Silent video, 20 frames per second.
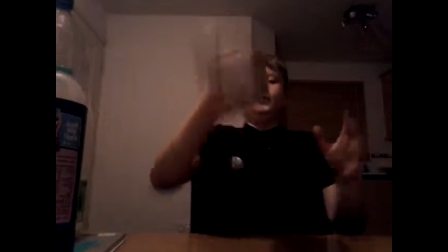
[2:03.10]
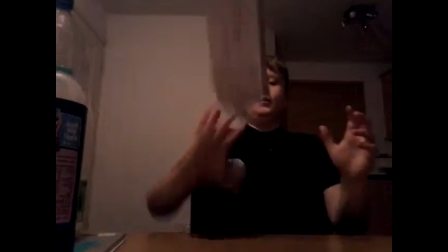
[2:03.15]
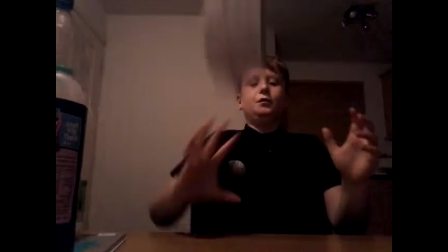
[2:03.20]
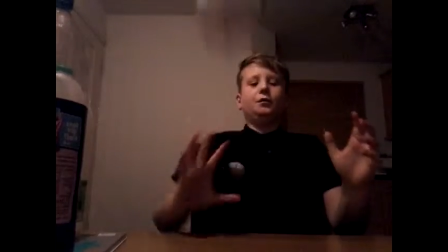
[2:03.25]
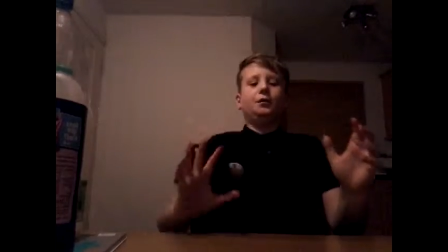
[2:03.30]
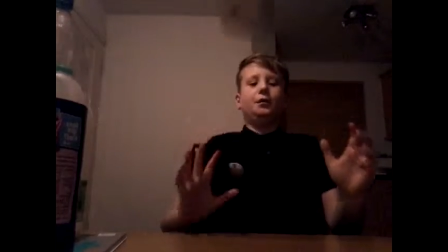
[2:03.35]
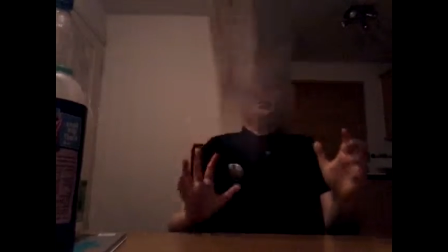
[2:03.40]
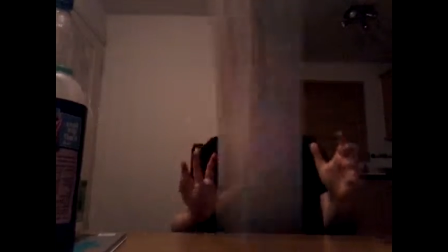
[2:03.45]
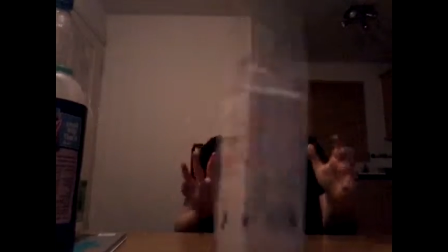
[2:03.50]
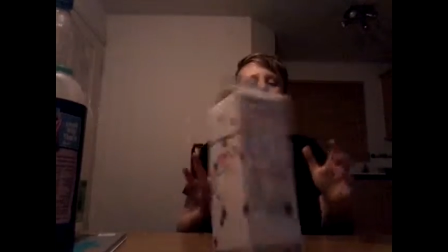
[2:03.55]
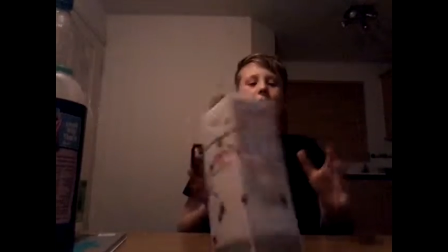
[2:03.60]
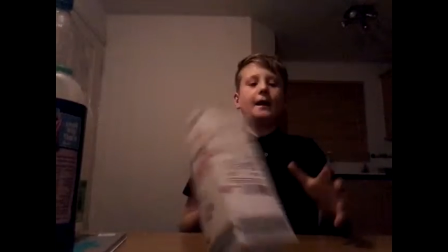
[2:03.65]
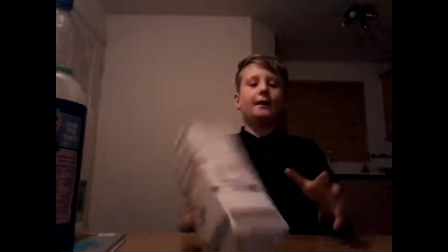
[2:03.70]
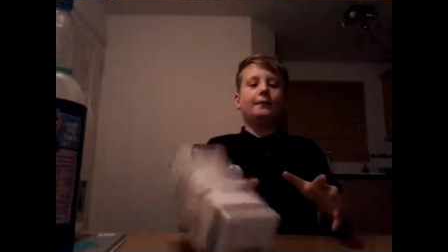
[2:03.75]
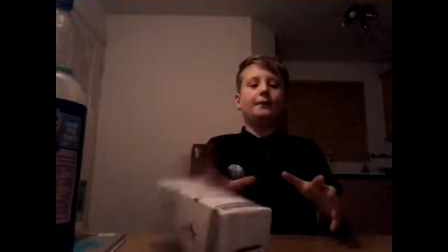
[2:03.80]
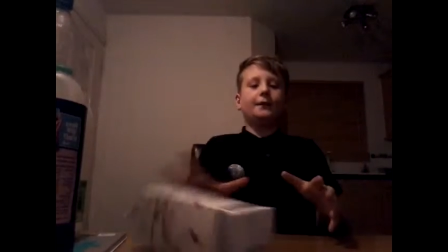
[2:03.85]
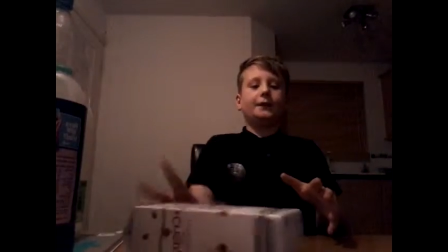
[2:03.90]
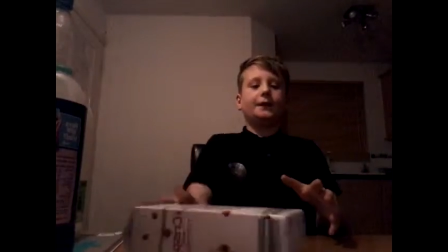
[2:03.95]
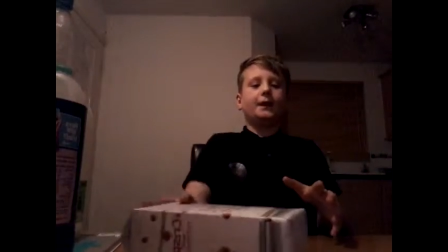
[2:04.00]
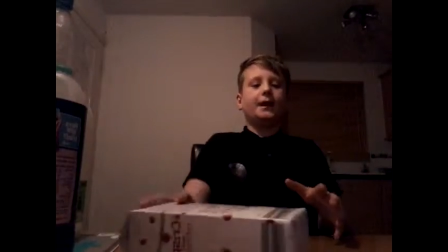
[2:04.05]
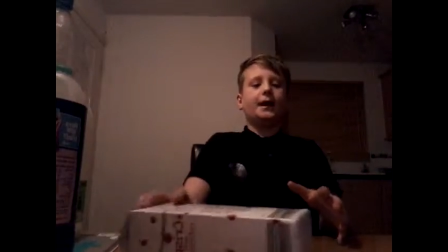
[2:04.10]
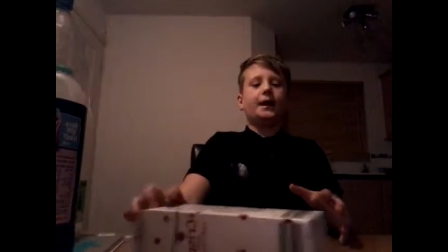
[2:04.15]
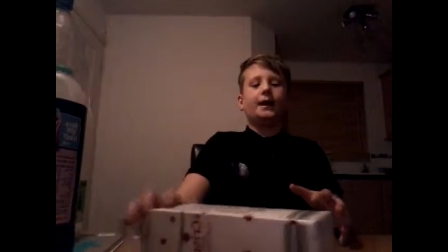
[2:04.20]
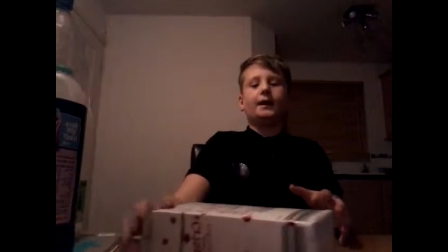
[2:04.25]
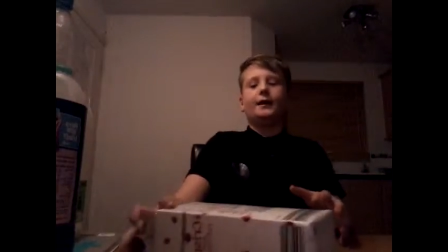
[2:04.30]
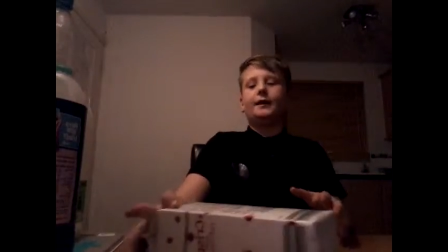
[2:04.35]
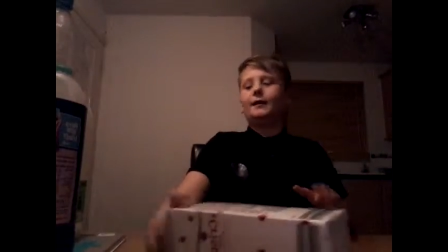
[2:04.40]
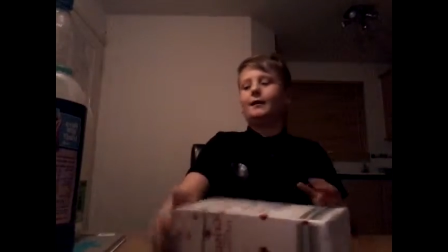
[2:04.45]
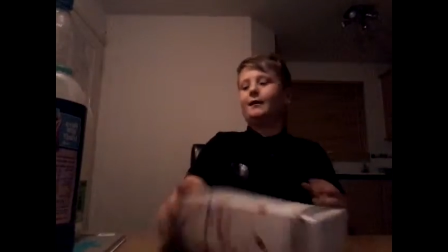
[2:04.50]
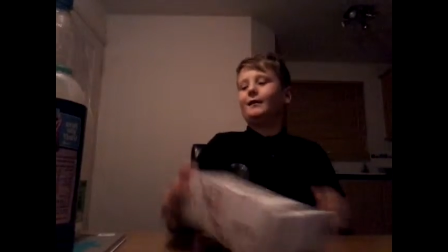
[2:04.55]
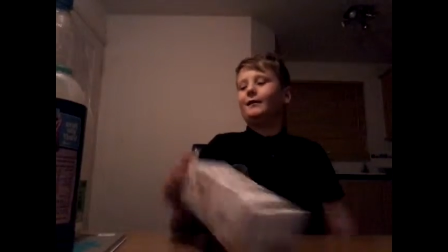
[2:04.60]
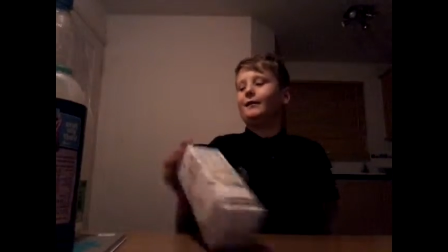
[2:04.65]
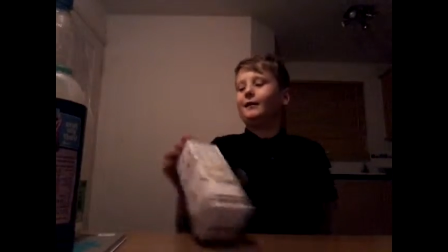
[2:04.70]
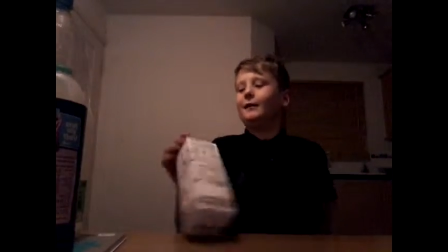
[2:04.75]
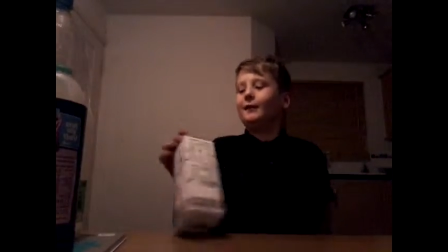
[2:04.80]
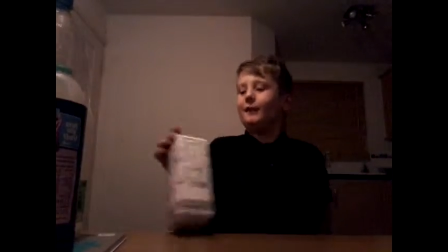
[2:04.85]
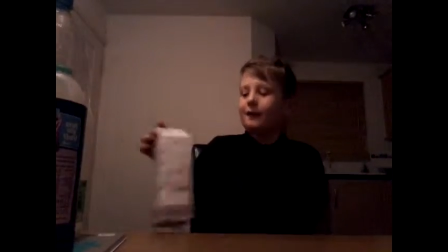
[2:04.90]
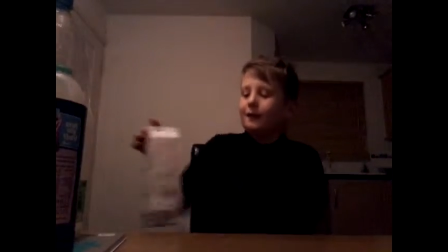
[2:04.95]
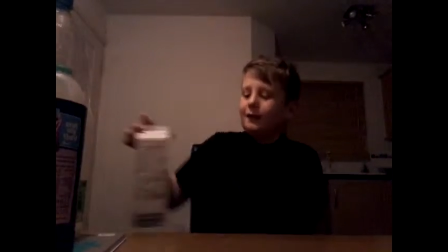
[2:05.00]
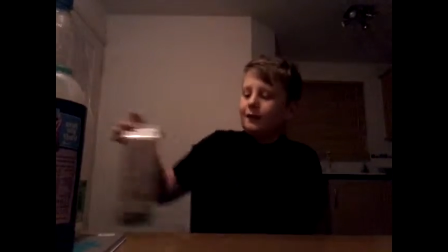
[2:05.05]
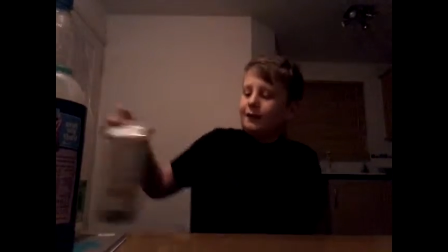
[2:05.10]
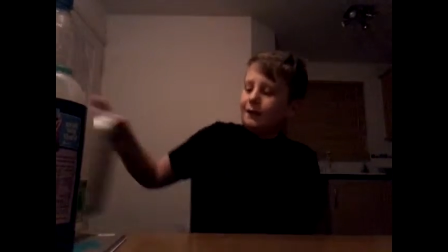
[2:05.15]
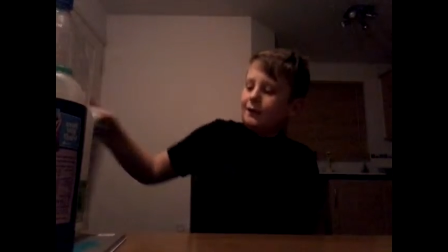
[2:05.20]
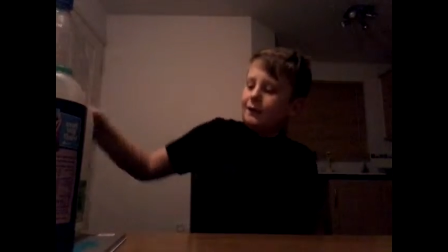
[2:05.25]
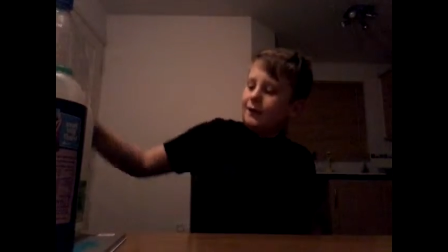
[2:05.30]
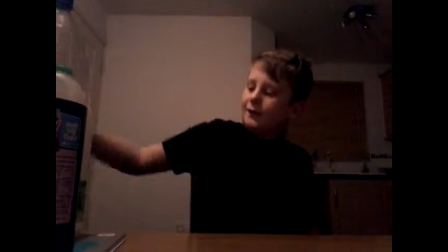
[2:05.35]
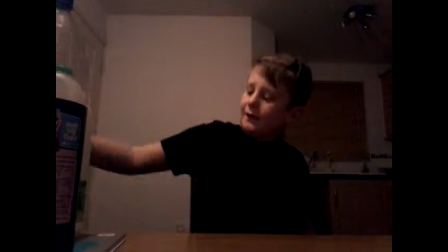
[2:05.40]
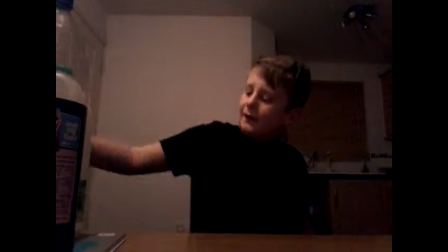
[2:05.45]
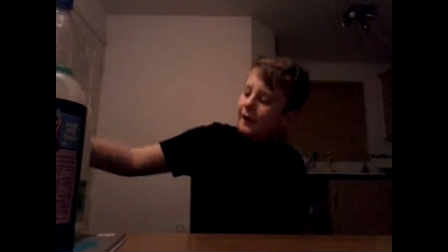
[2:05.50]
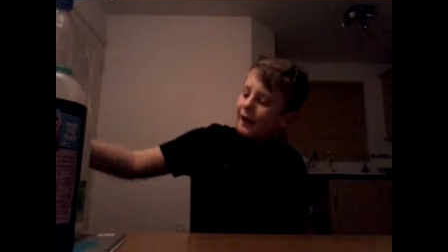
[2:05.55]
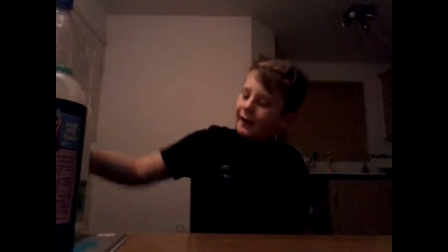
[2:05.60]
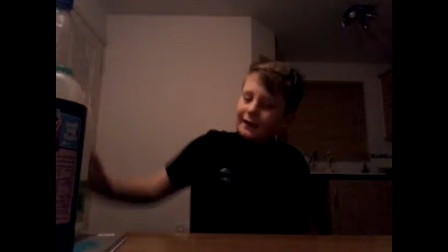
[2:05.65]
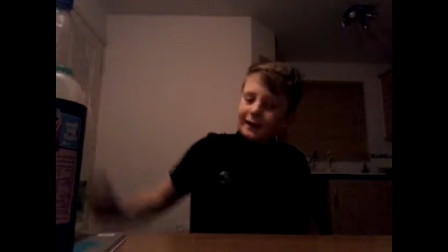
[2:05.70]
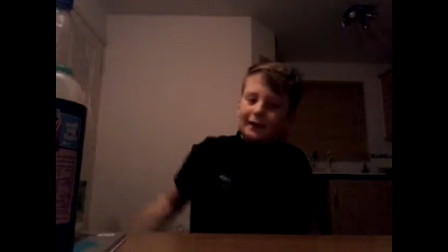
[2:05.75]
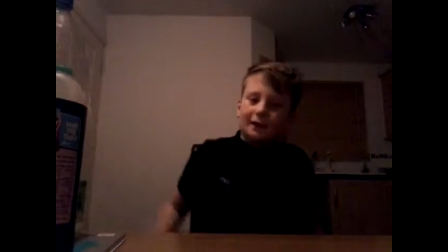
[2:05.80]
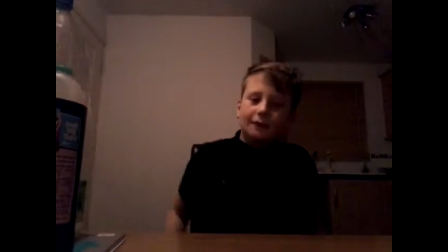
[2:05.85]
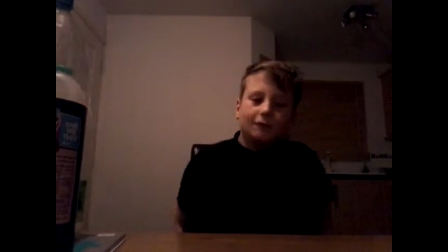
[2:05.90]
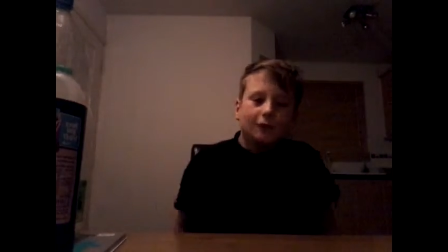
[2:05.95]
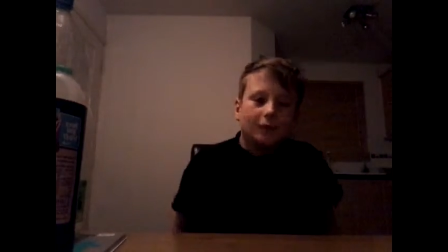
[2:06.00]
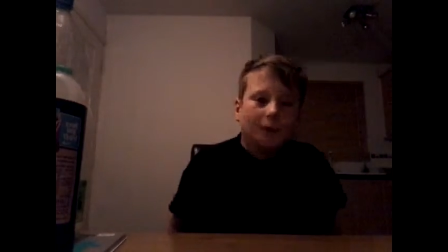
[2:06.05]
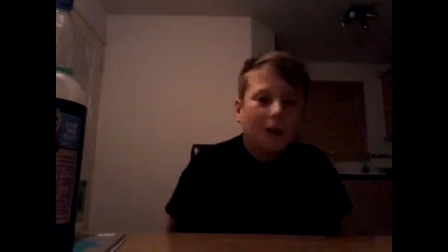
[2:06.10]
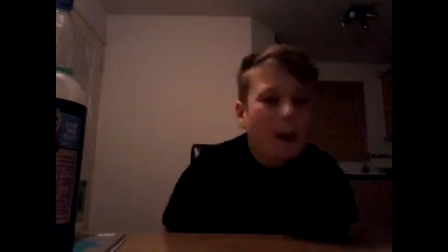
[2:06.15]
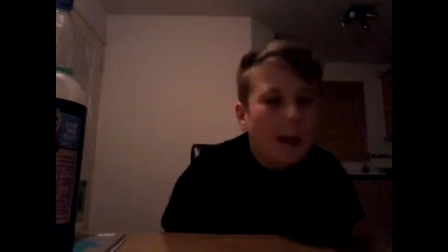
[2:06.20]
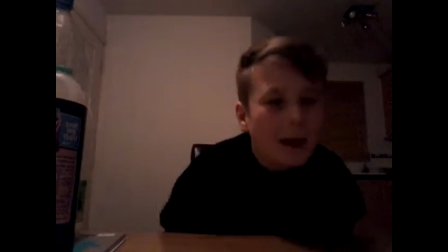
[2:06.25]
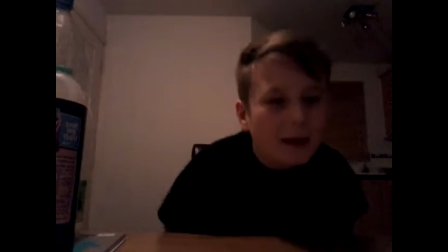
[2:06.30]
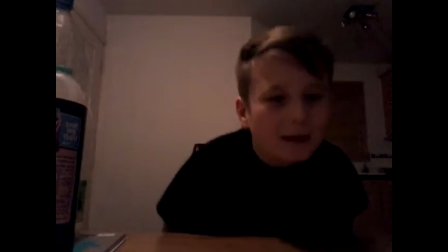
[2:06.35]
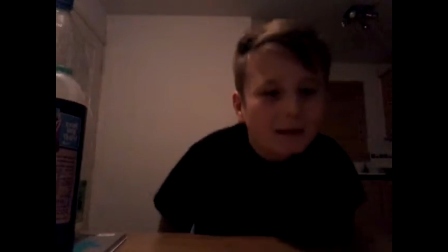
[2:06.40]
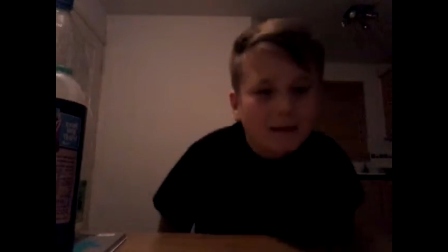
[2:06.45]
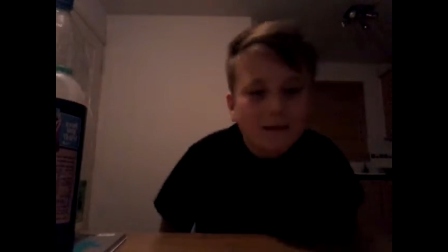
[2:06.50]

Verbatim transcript: You will never See, that keeps one.